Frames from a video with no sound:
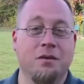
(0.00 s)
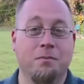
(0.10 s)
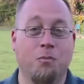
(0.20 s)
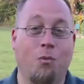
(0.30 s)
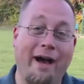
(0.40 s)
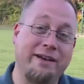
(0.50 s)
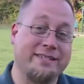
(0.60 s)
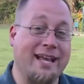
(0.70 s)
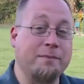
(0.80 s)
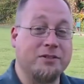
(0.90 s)
while
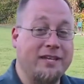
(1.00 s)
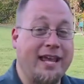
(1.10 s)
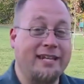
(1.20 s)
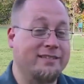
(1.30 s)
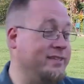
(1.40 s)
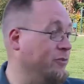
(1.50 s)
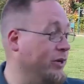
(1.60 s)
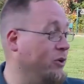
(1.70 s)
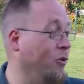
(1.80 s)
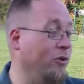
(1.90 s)
simultaneously
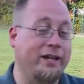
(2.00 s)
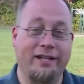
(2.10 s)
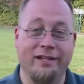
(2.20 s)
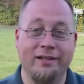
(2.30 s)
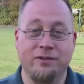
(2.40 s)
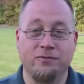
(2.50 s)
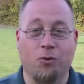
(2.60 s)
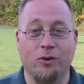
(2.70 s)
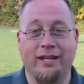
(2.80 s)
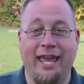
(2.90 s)
recording
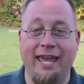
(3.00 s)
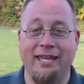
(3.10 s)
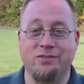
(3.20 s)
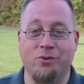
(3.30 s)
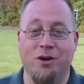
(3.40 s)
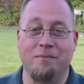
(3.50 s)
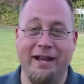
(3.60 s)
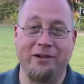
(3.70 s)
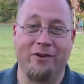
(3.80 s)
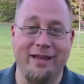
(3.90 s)
4K to our
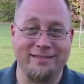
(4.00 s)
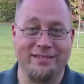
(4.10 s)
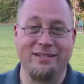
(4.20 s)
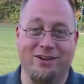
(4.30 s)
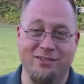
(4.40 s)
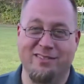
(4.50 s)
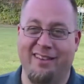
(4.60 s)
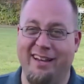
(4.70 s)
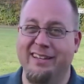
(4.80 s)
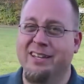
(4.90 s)
micro SD card
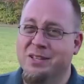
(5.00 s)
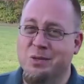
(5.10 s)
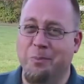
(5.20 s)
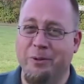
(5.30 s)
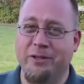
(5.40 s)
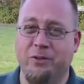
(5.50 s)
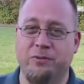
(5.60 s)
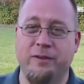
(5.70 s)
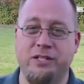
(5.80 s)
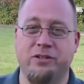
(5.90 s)
slot. So a pretty cool
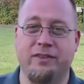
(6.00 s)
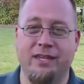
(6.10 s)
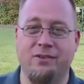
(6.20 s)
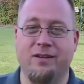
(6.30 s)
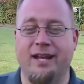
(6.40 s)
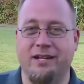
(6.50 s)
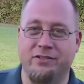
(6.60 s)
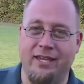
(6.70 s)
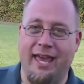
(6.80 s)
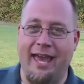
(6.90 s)
feature that you can
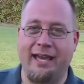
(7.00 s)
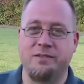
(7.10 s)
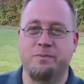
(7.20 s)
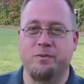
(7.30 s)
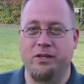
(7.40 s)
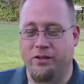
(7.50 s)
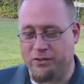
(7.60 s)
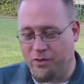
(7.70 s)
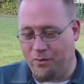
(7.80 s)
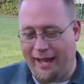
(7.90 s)
actually
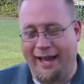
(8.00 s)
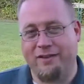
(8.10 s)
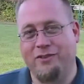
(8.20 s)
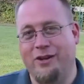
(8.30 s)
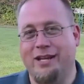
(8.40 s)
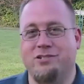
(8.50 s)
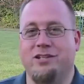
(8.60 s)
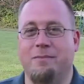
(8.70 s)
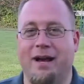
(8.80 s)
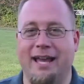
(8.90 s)
go out of your
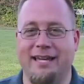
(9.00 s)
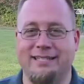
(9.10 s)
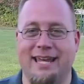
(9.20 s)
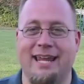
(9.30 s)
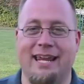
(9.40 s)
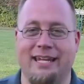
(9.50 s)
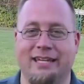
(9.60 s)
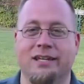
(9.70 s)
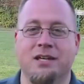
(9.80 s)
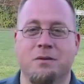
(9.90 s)
HDMI at 1080,
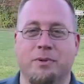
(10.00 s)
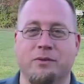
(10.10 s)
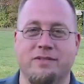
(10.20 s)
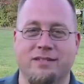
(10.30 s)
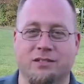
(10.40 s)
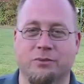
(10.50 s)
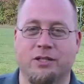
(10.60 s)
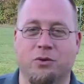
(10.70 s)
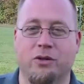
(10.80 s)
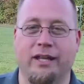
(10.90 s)
but still
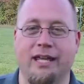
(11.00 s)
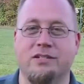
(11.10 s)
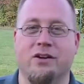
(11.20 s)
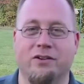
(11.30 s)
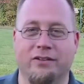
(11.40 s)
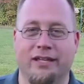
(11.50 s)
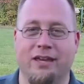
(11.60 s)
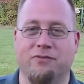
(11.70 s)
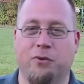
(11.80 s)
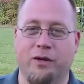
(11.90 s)
record internally at
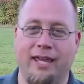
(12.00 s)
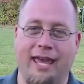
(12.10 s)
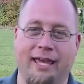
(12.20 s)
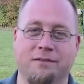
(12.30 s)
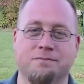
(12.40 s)
4K.